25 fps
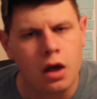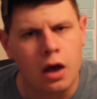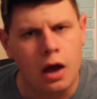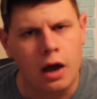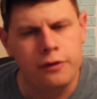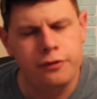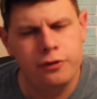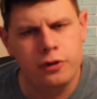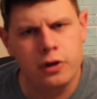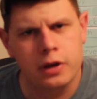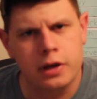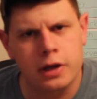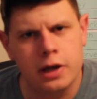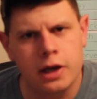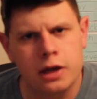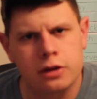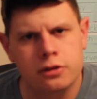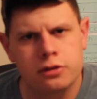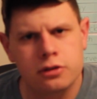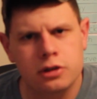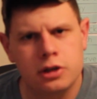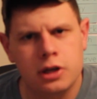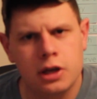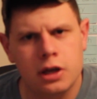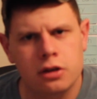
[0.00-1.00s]
I feel like I
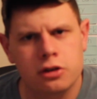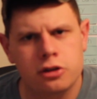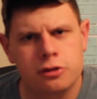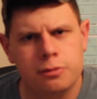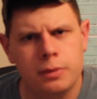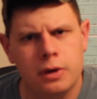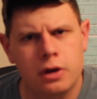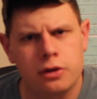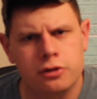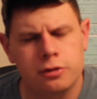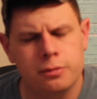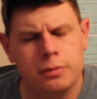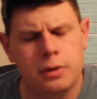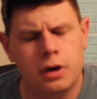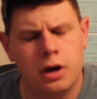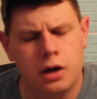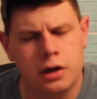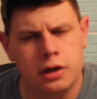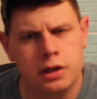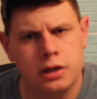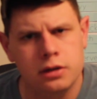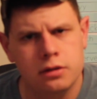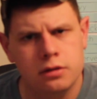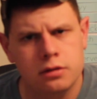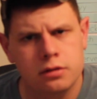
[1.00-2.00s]
actually can smell some
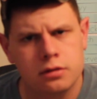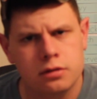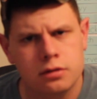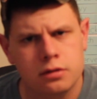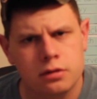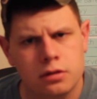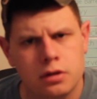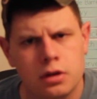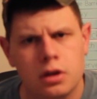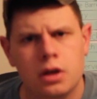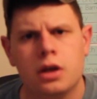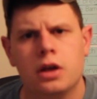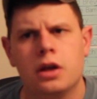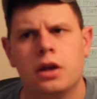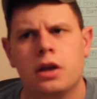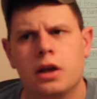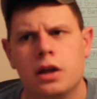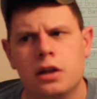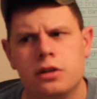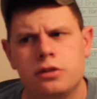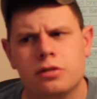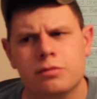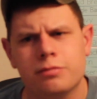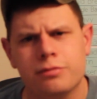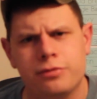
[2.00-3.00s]
honey
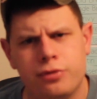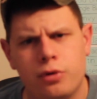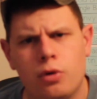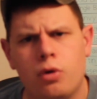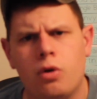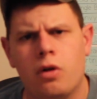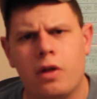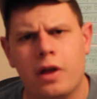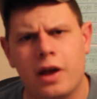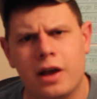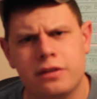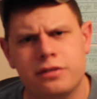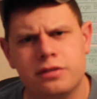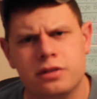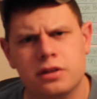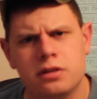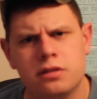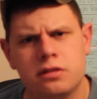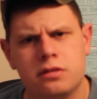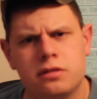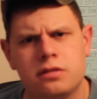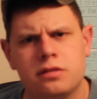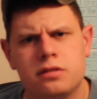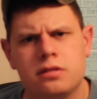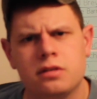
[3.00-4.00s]
and some floral
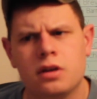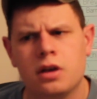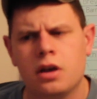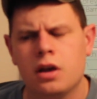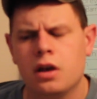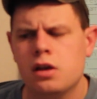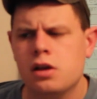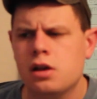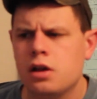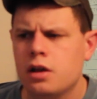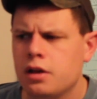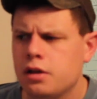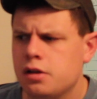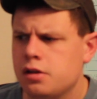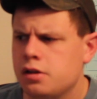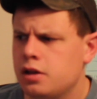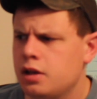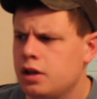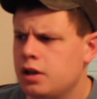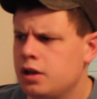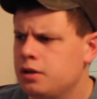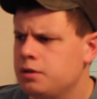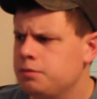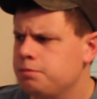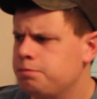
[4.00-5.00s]
essence
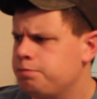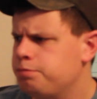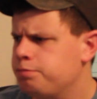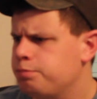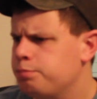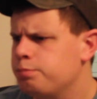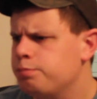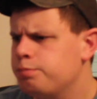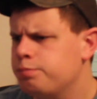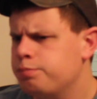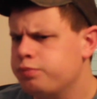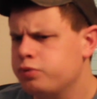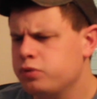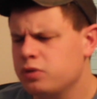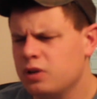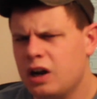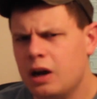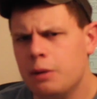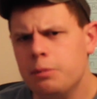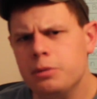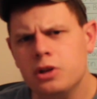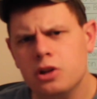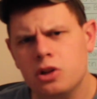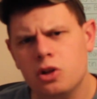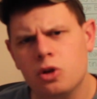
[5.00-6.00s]
and
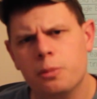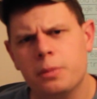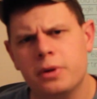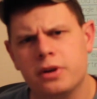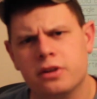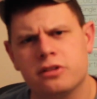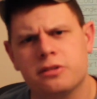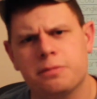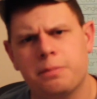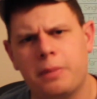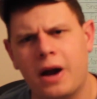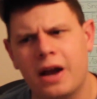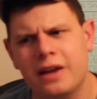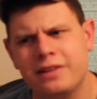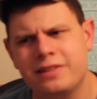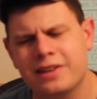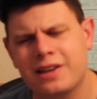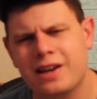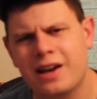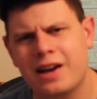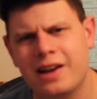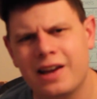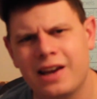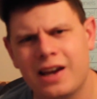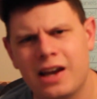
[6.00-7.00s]
probably a little bit of spice. It
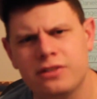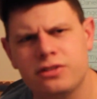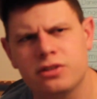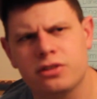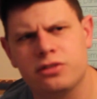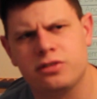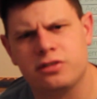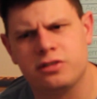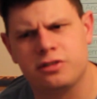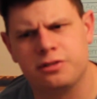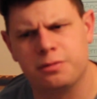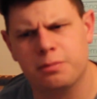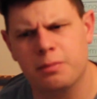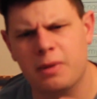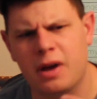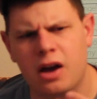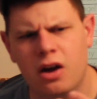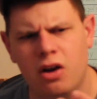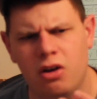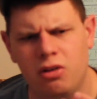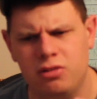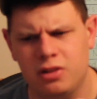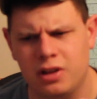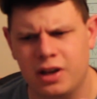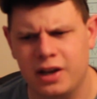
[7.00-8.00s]
kind of has a
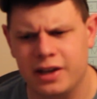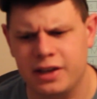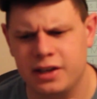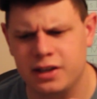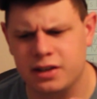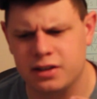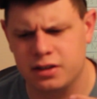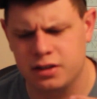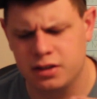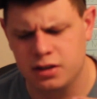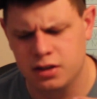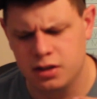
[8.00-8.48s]
smell like,